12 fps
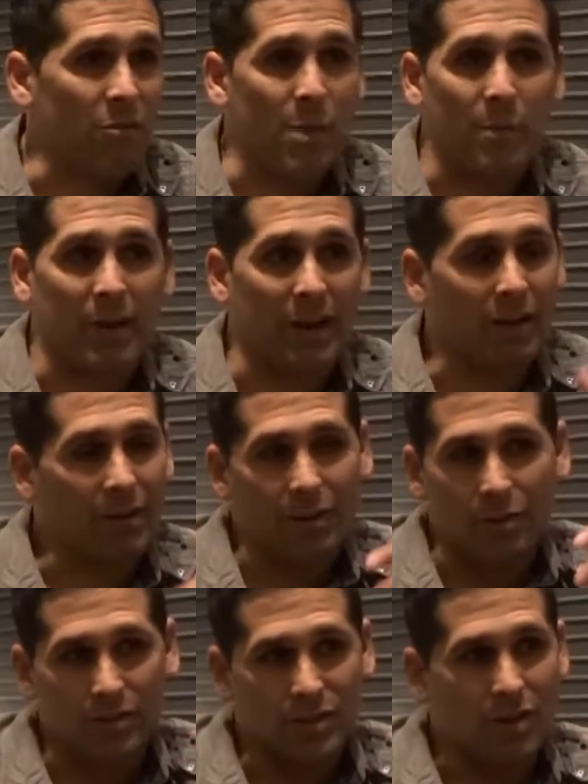remember
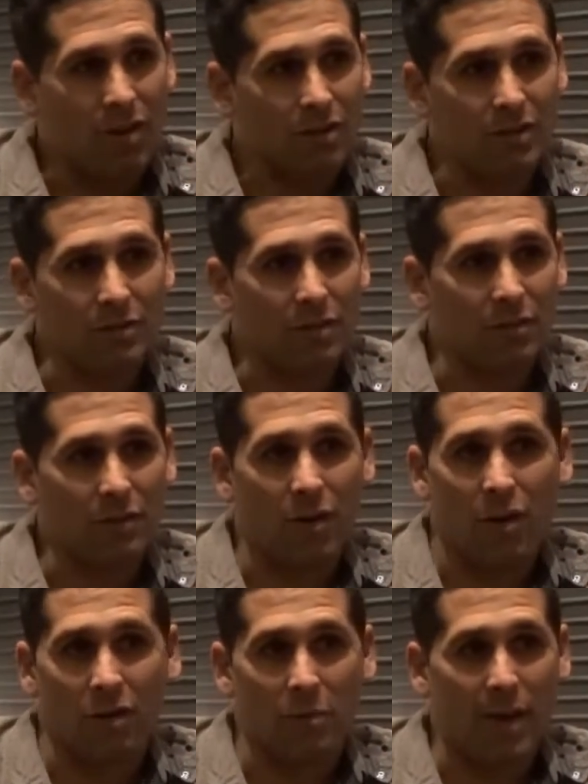hearing those songs of, of
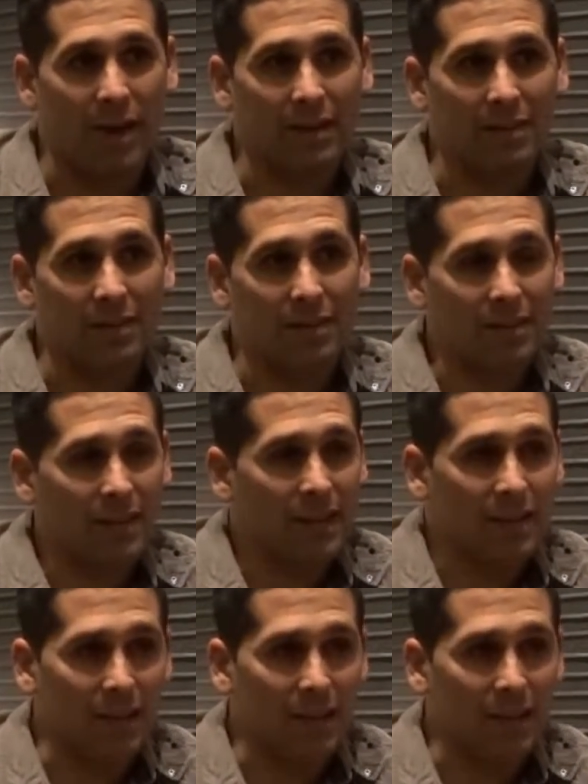Garth back in the